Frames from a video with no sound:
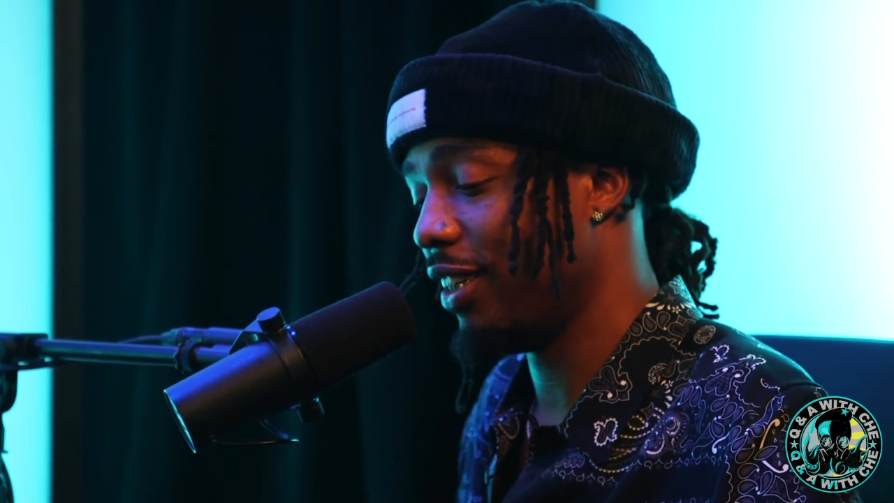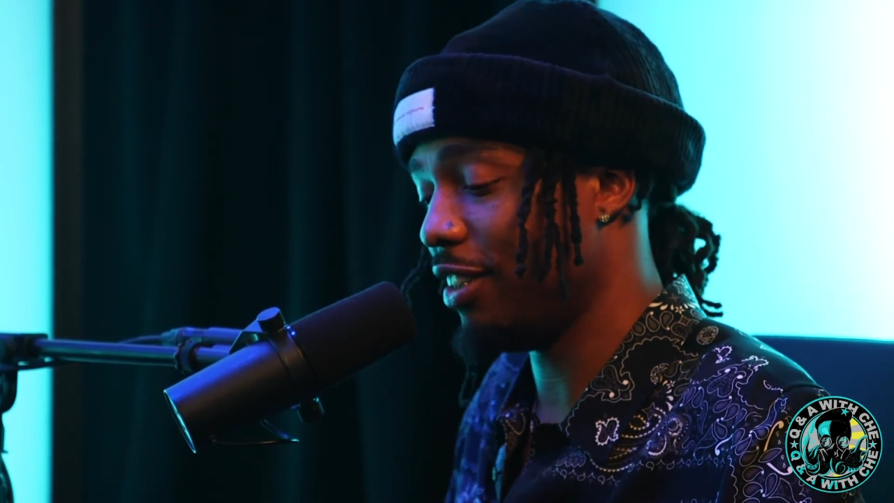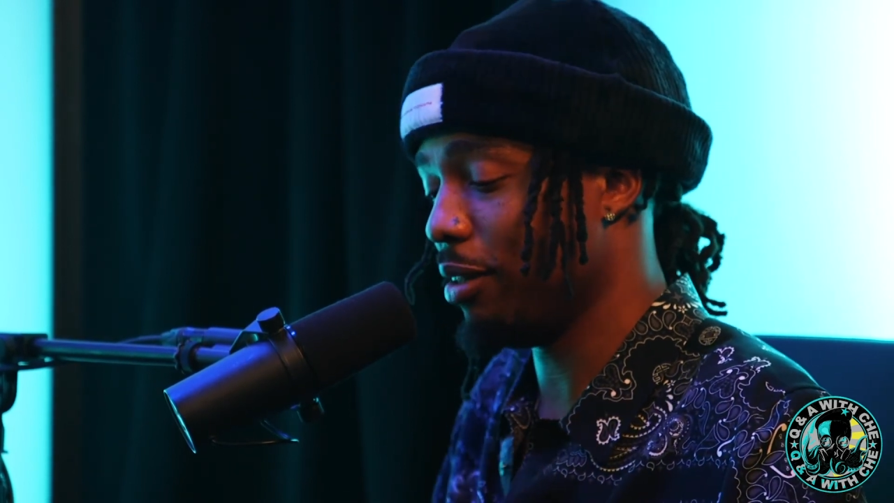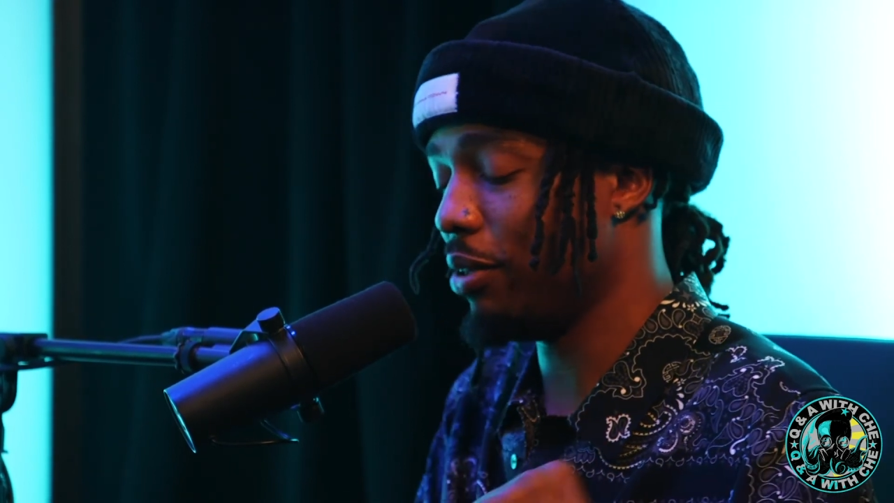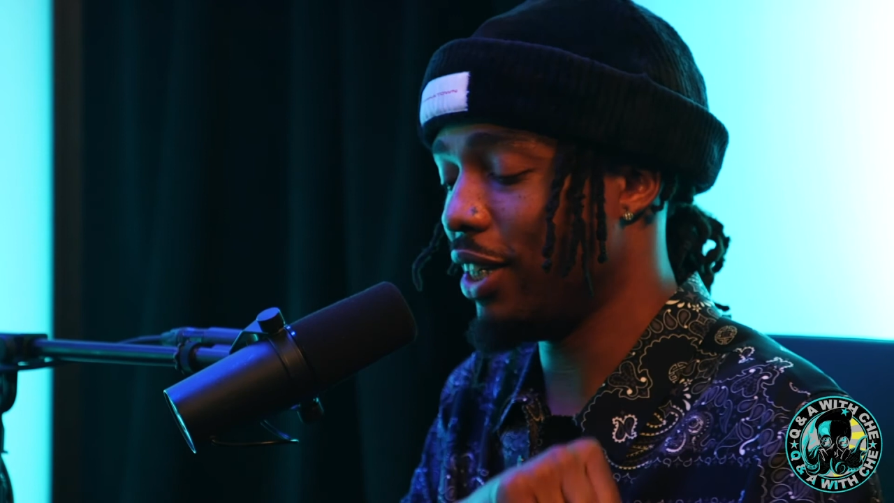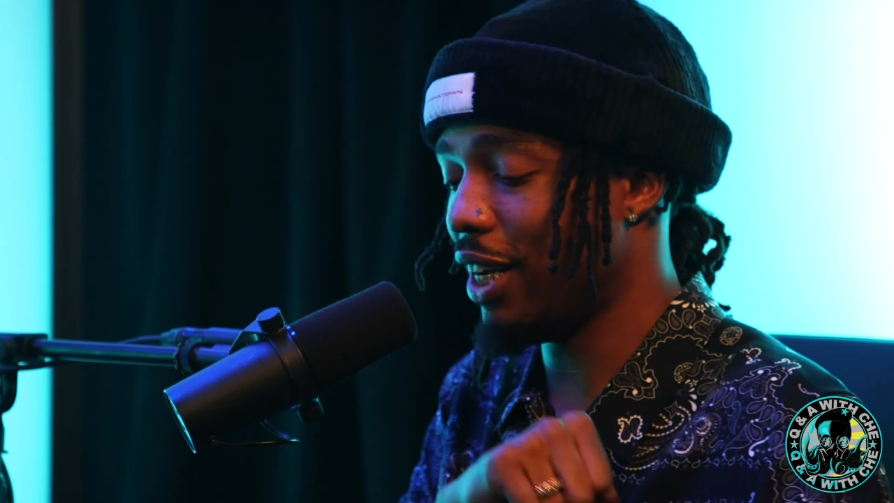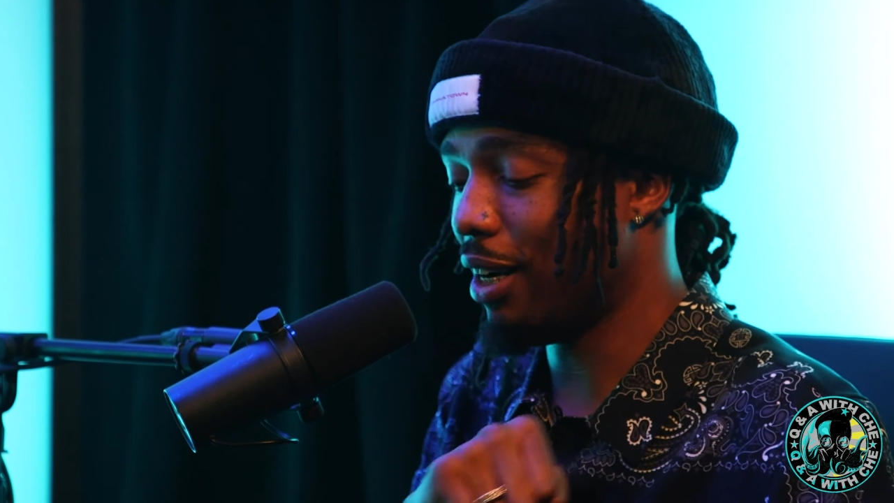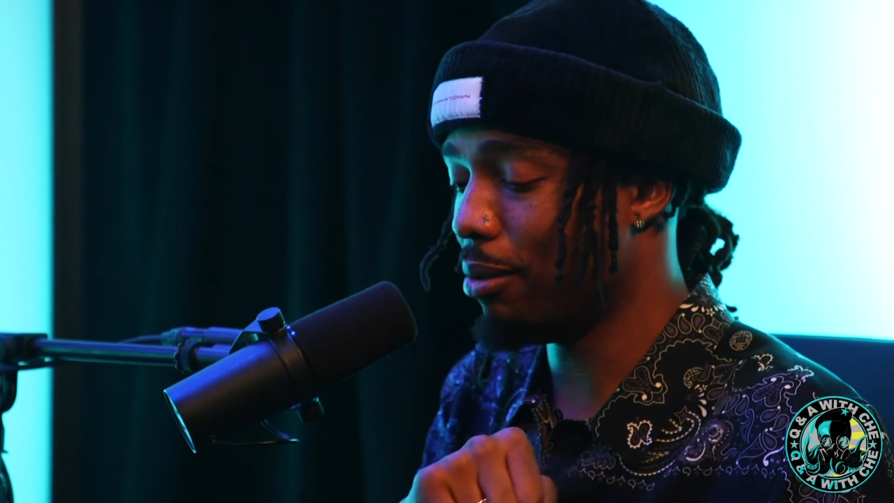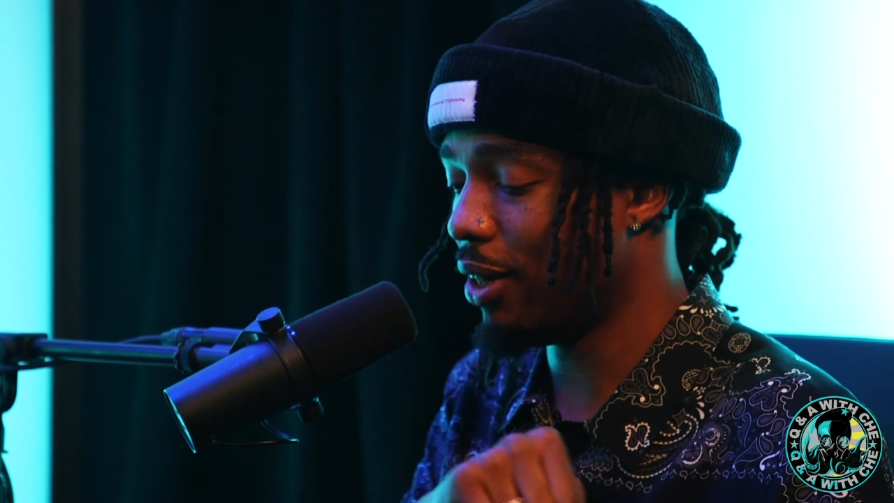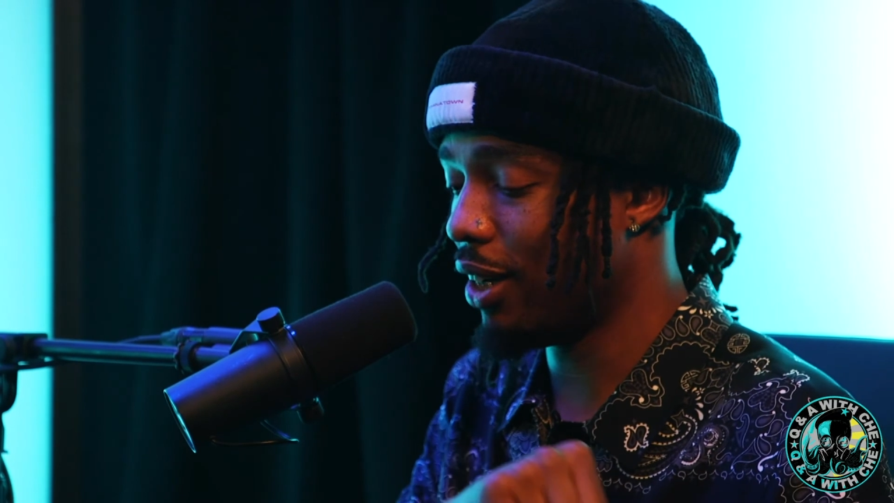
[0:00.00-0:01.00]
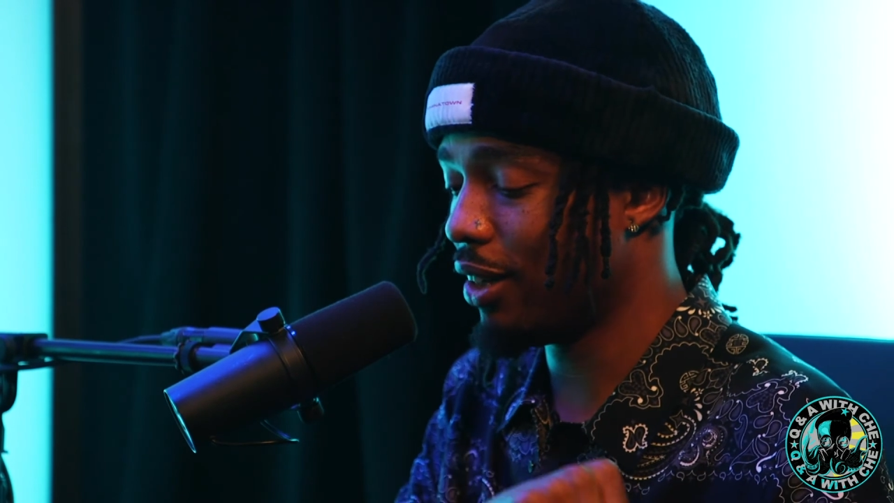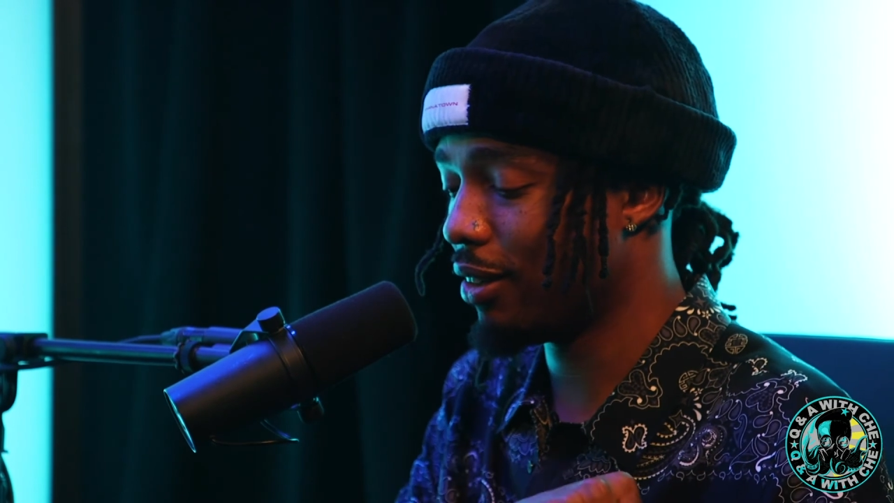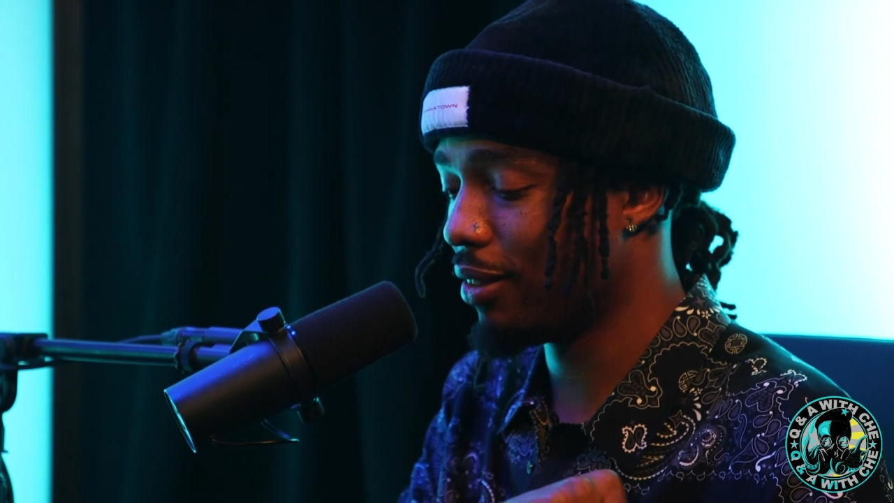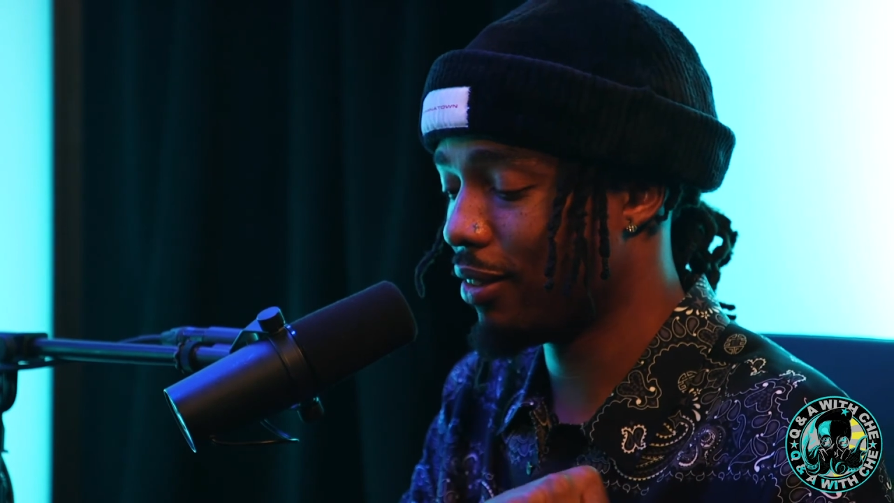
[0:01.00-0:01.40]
Jump in the Rock,